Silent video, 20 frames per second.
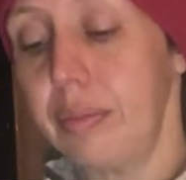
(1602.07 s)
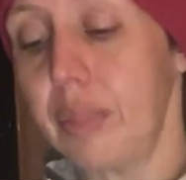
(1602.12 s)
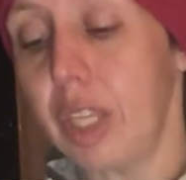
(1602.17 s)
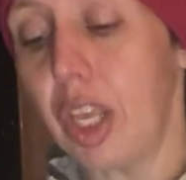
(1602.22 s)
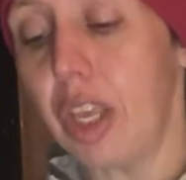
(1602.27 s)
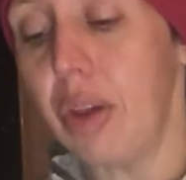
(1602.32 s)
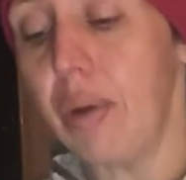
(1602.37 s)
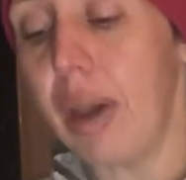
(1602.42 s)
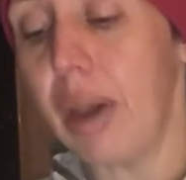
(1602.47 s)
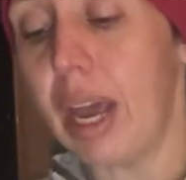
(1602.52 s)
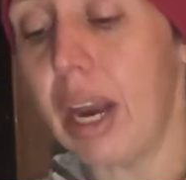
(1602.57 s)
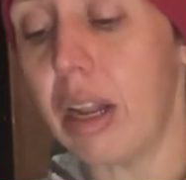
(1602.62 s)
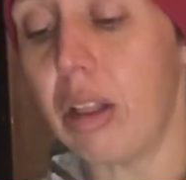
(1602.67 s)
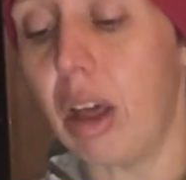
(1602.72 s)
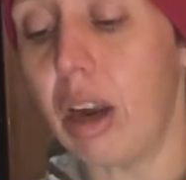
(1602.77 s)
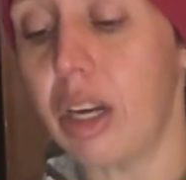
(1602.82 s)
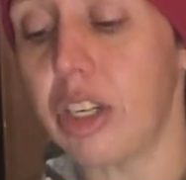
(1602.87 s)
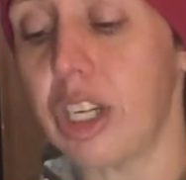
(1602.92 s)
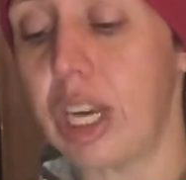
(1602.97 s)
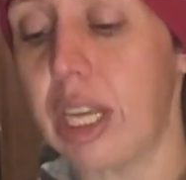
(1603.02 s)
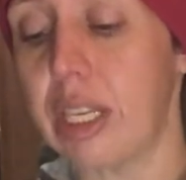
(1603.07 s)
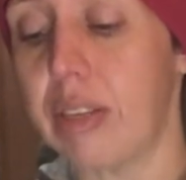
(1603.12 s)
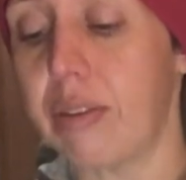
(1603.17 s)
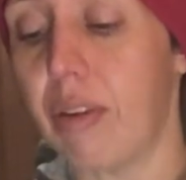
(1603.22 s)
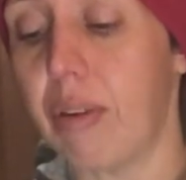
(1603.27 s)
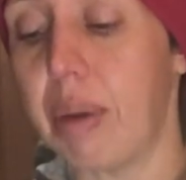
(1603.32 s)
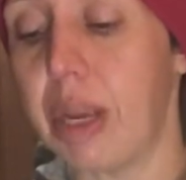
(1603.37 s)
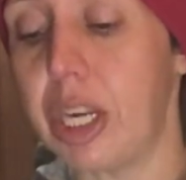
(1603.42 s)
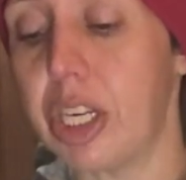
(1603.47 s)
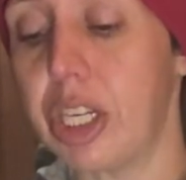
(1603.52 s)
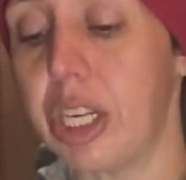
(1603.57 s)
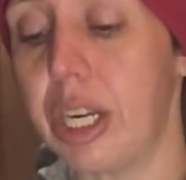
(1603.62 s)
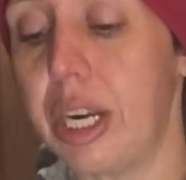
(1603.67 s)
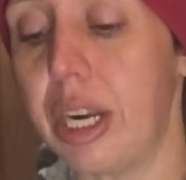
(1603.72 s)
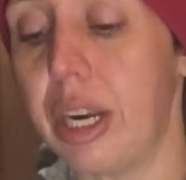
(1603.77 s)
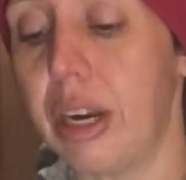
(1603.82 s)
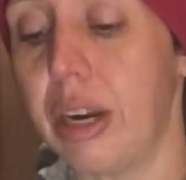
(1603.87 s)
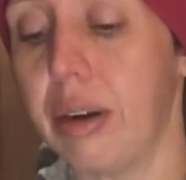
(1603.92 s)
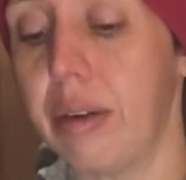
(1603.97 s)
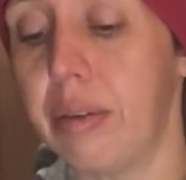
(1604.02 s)
You had a lot of transformation
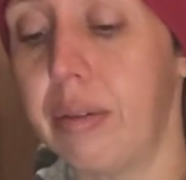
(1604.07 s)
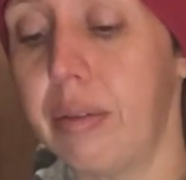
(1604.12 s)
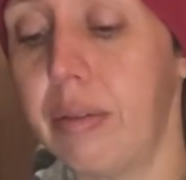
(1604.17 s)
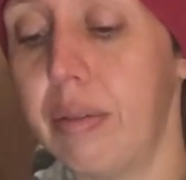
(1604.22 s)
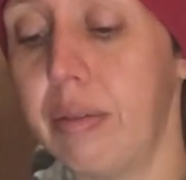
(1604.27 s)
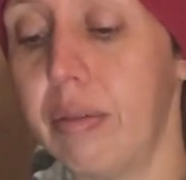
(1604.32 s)
here.